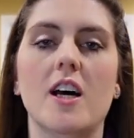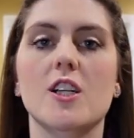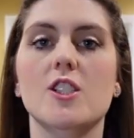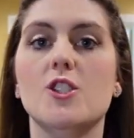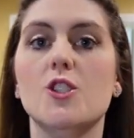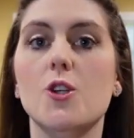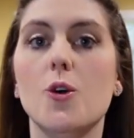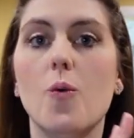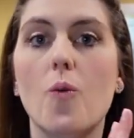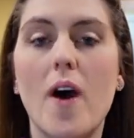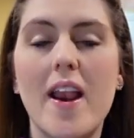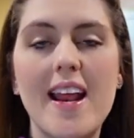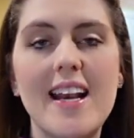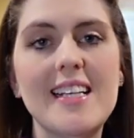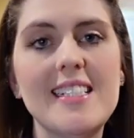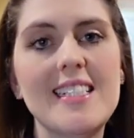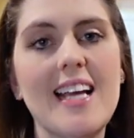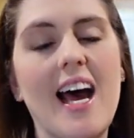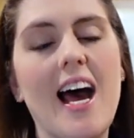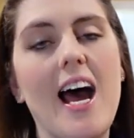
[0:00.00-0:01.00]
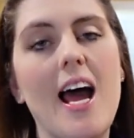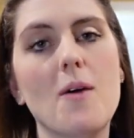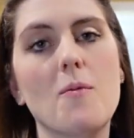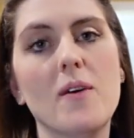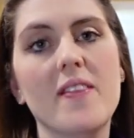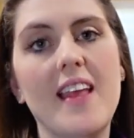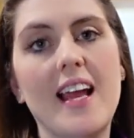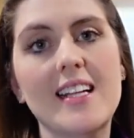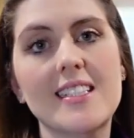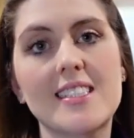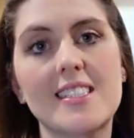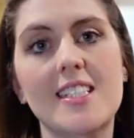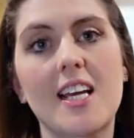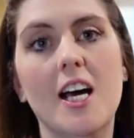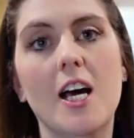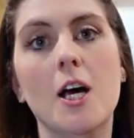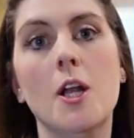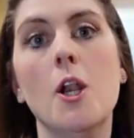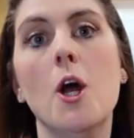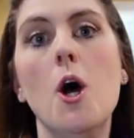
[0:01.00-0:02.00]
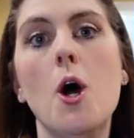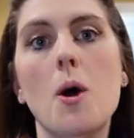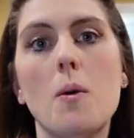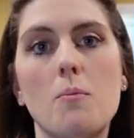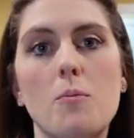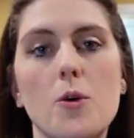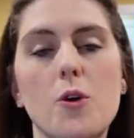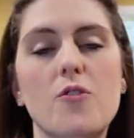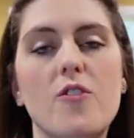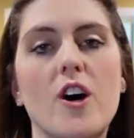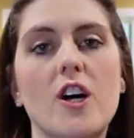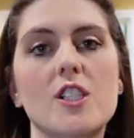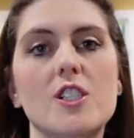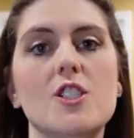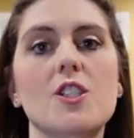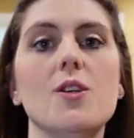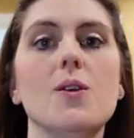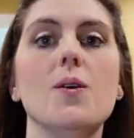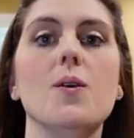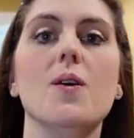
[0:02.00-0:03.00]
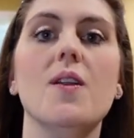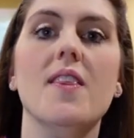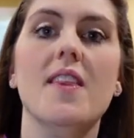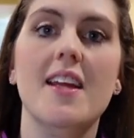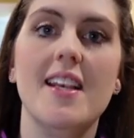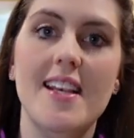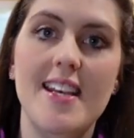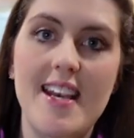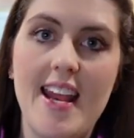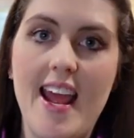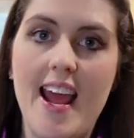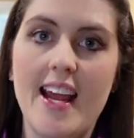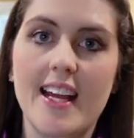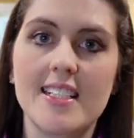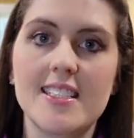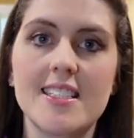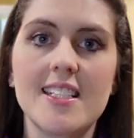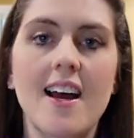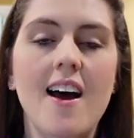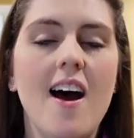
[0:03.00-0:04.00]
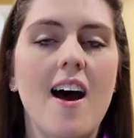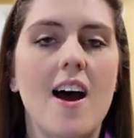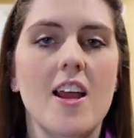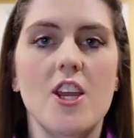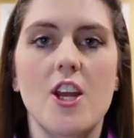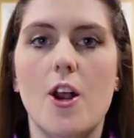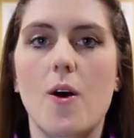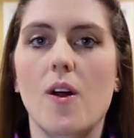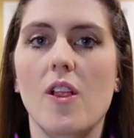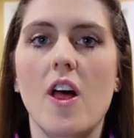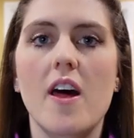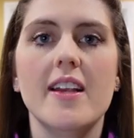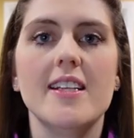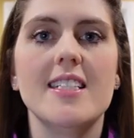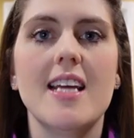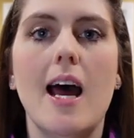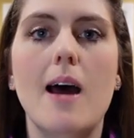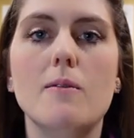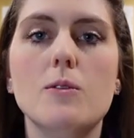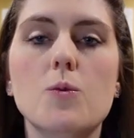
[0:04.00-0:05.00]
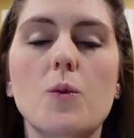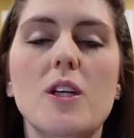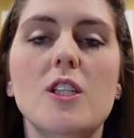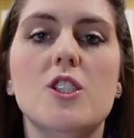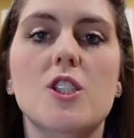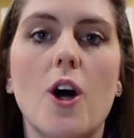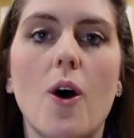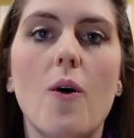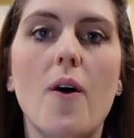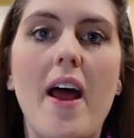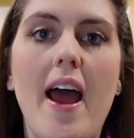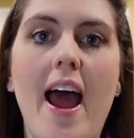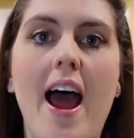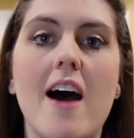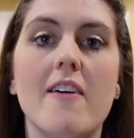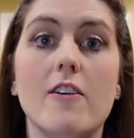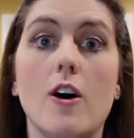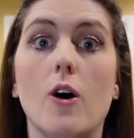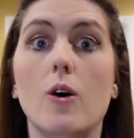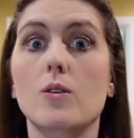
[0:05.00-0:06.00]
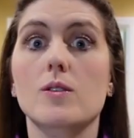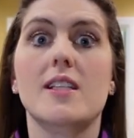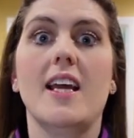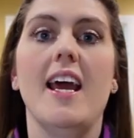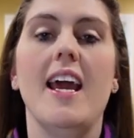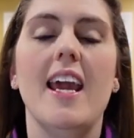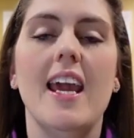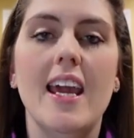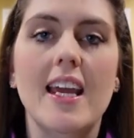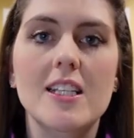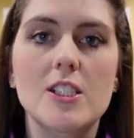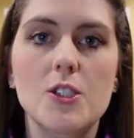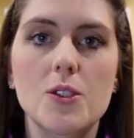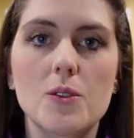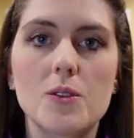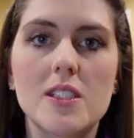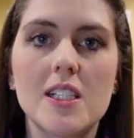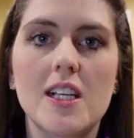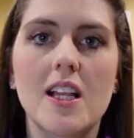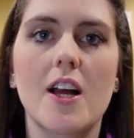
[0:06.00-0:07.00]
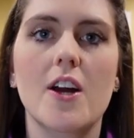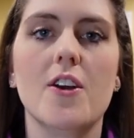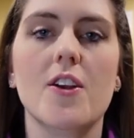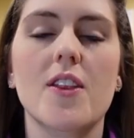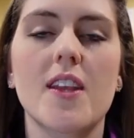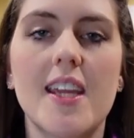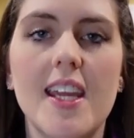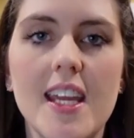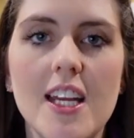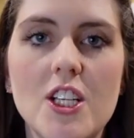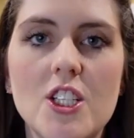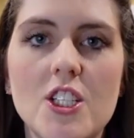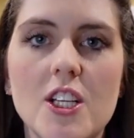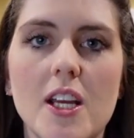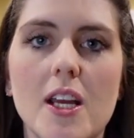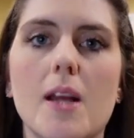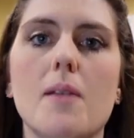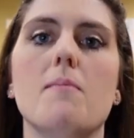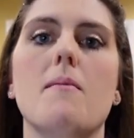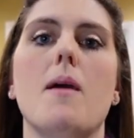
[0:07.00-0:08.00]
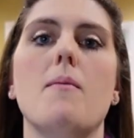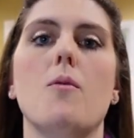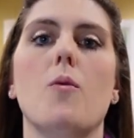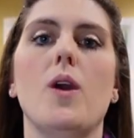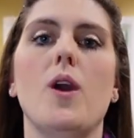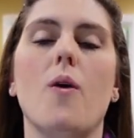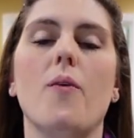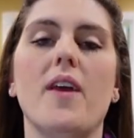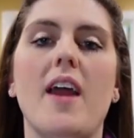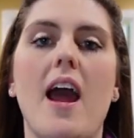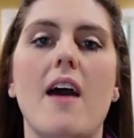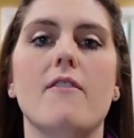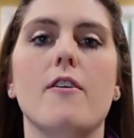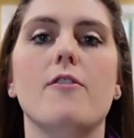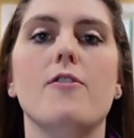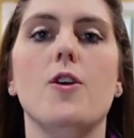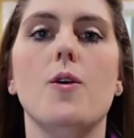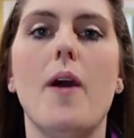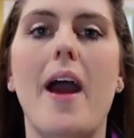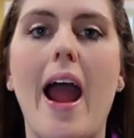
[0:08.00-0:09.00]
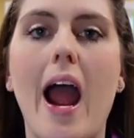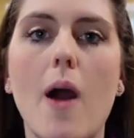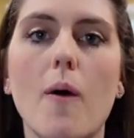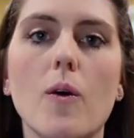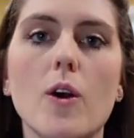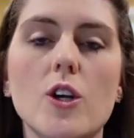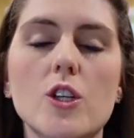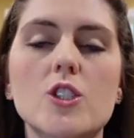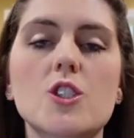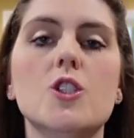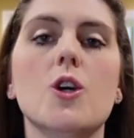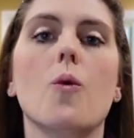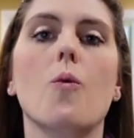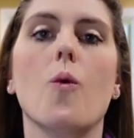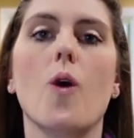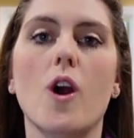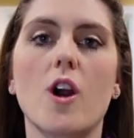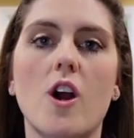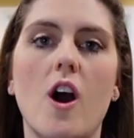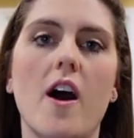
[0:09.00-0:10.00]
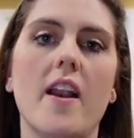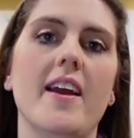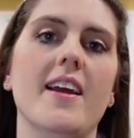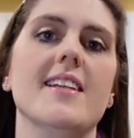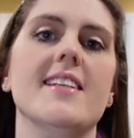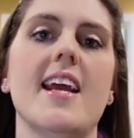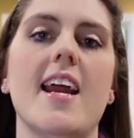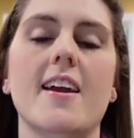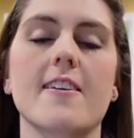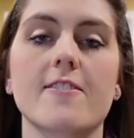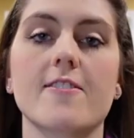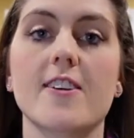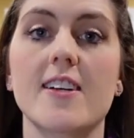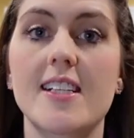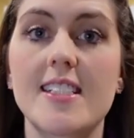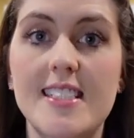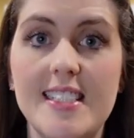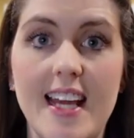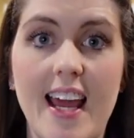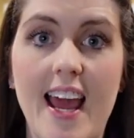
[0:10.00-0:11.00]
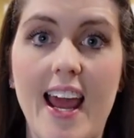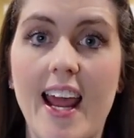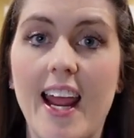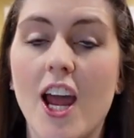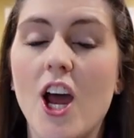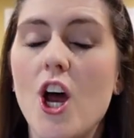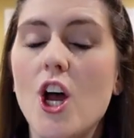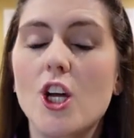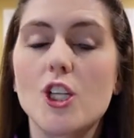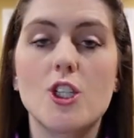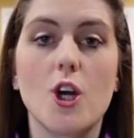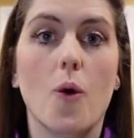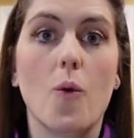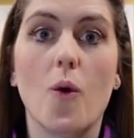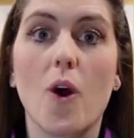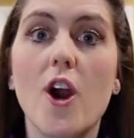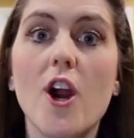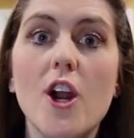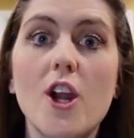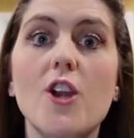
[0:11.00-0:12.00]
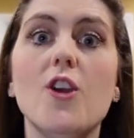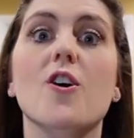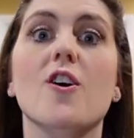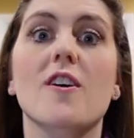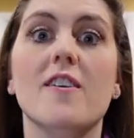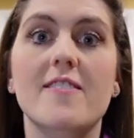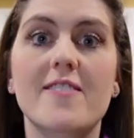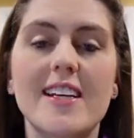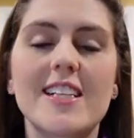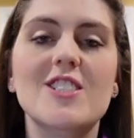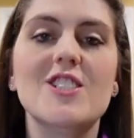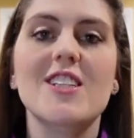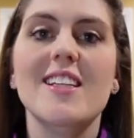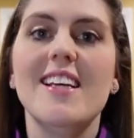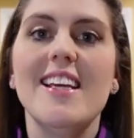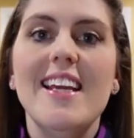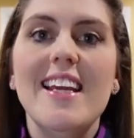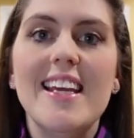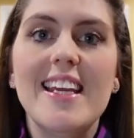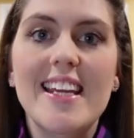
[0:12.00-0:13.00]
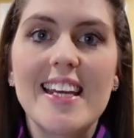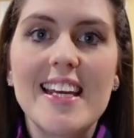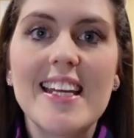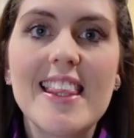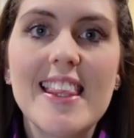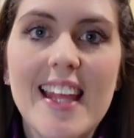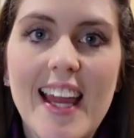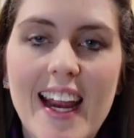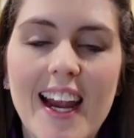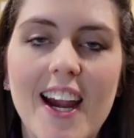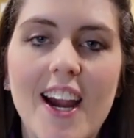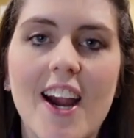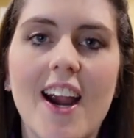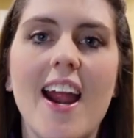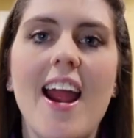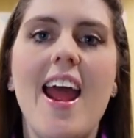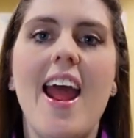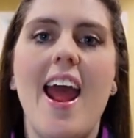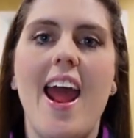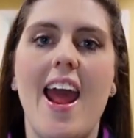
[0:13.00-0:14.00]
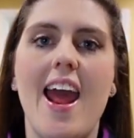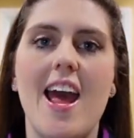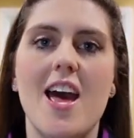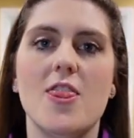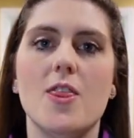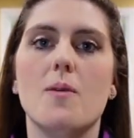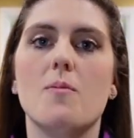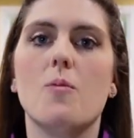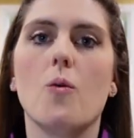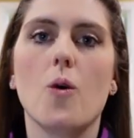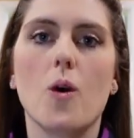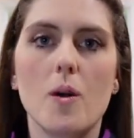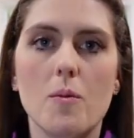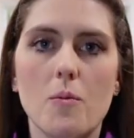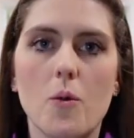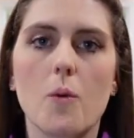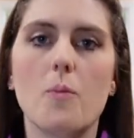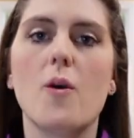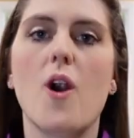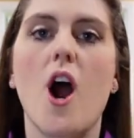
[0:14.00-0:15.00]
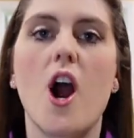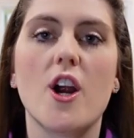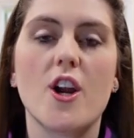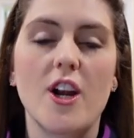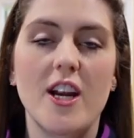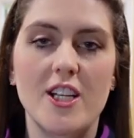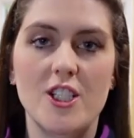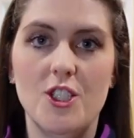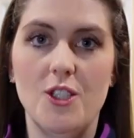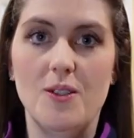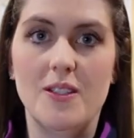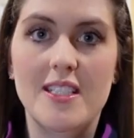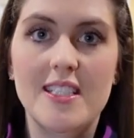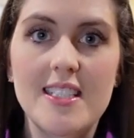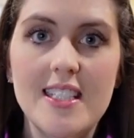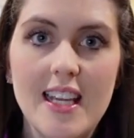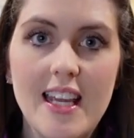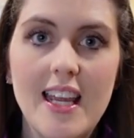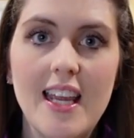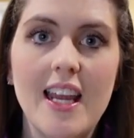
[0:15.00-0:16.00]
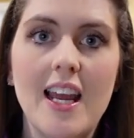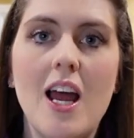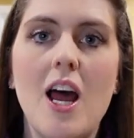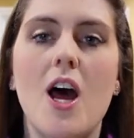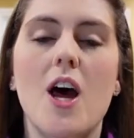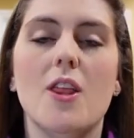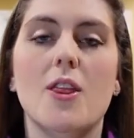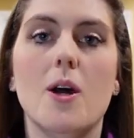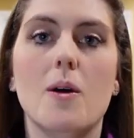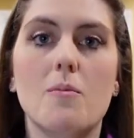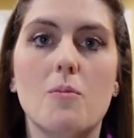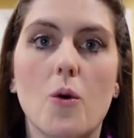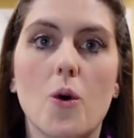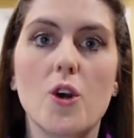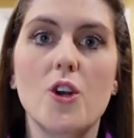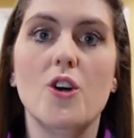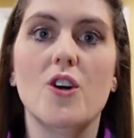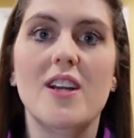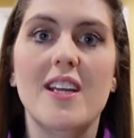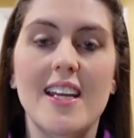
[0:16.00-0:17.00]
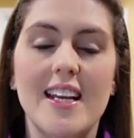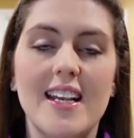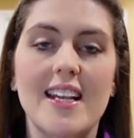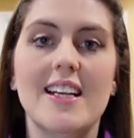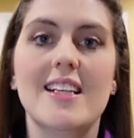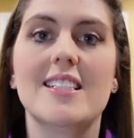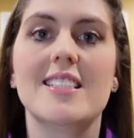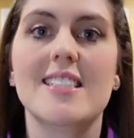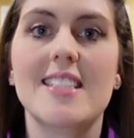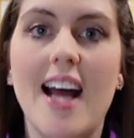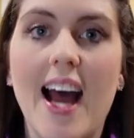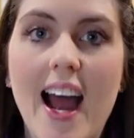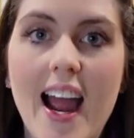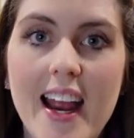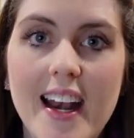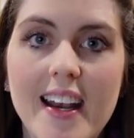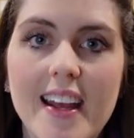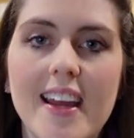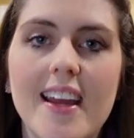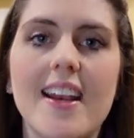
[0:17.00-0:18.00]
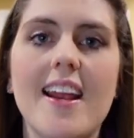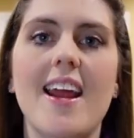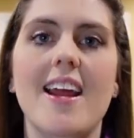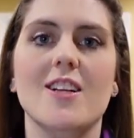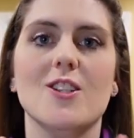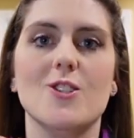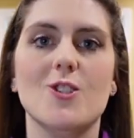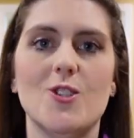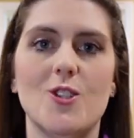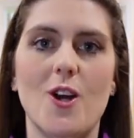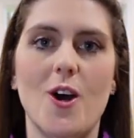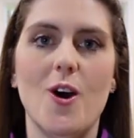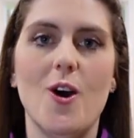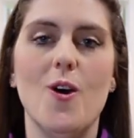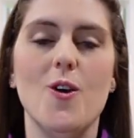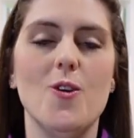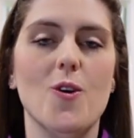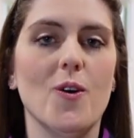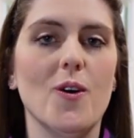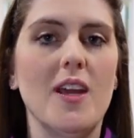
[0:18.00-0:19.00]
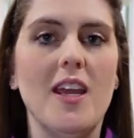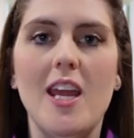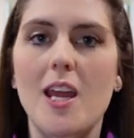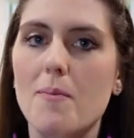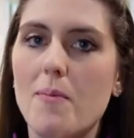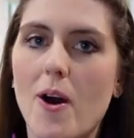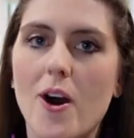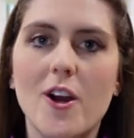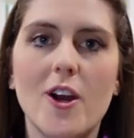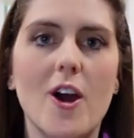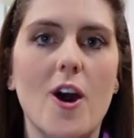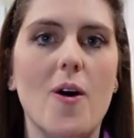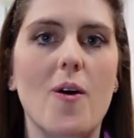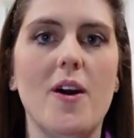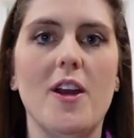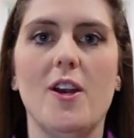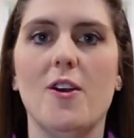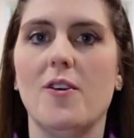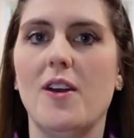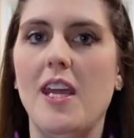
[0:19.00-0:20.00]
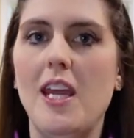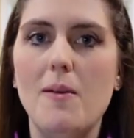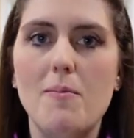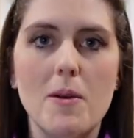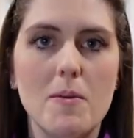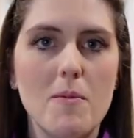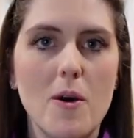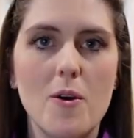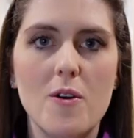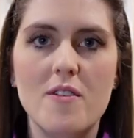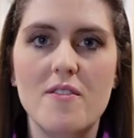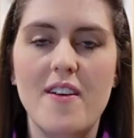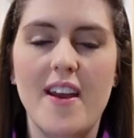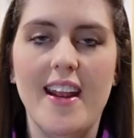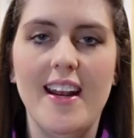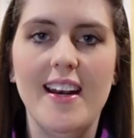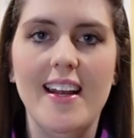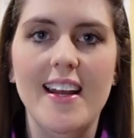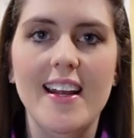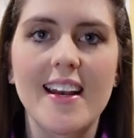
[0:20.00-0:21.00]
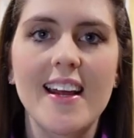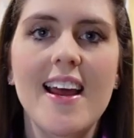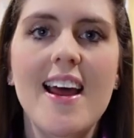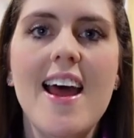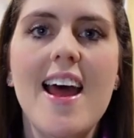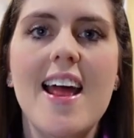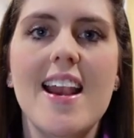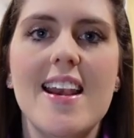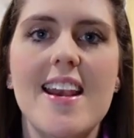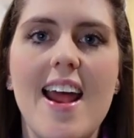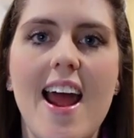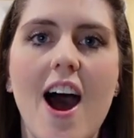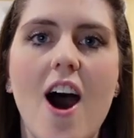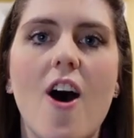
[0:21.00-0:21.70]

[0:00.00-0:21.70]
do one at a time. When that's done, move on to the next. A lot of times we don't have a whole day to declutter the kitchen. Maybe we only have a few hours to work on it every day. Don't worry, you'll eventually get there. And the more and more progress you see, the more you'll get excited. And so you'll keep on going. It'll keep you motivated. Now,